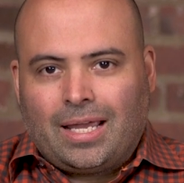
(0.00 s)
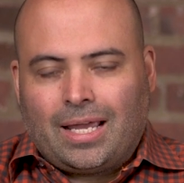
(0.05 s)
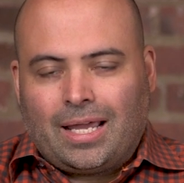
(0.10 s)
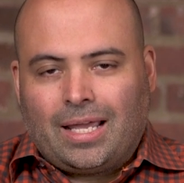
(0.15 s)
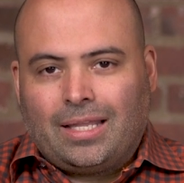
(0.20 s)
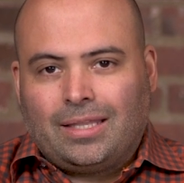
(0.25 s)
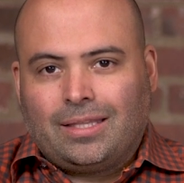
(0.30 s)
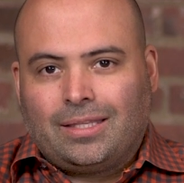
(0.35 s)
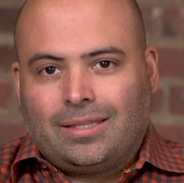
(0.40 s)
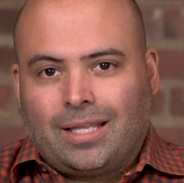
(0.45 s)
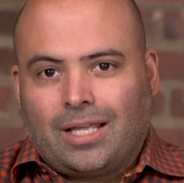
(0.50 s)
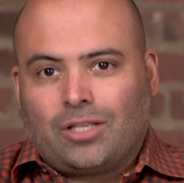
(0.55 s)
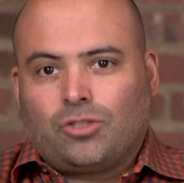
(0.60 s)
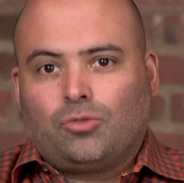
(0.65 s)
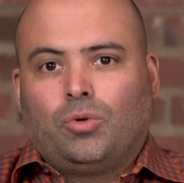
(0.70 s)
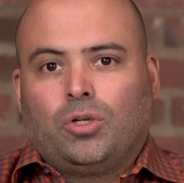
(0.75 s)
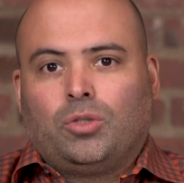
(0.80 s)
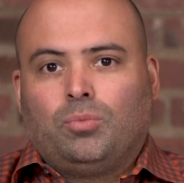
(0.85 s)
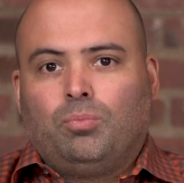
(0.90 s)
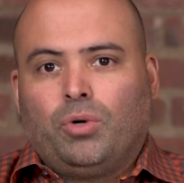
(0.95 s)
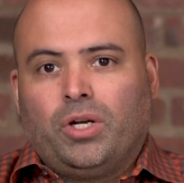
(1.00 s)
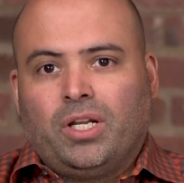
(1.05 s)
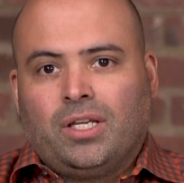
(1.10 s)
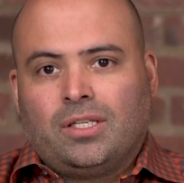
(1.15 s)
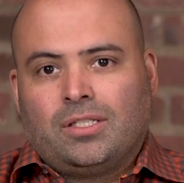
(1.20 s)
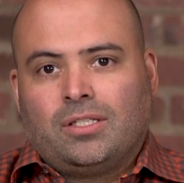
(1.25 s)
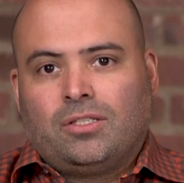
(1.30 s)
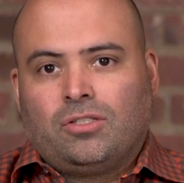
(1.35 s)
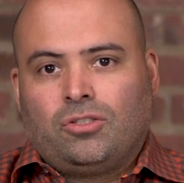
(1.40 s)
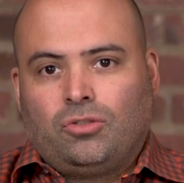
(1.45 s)
and that's what
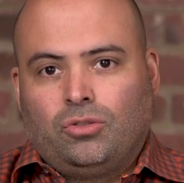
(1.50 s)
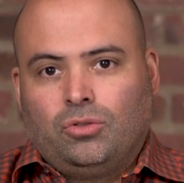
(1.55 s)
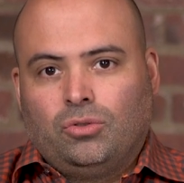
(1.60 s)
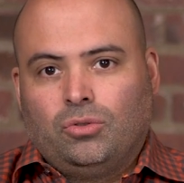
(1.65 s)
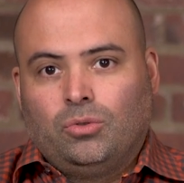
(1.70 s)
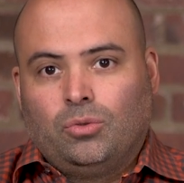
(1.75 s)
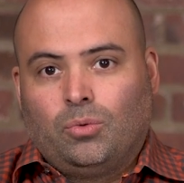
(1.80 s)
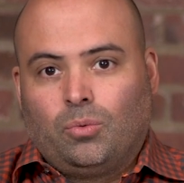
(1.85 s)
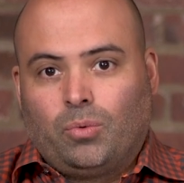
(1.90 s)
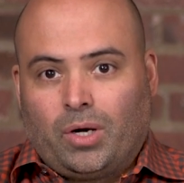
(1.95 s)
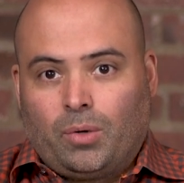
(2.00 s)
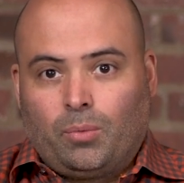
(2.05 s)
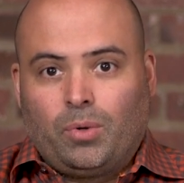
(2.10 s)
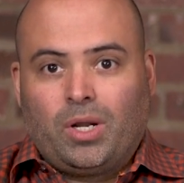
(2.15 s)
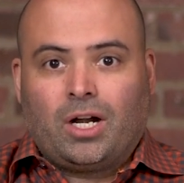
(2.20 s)
brings us to where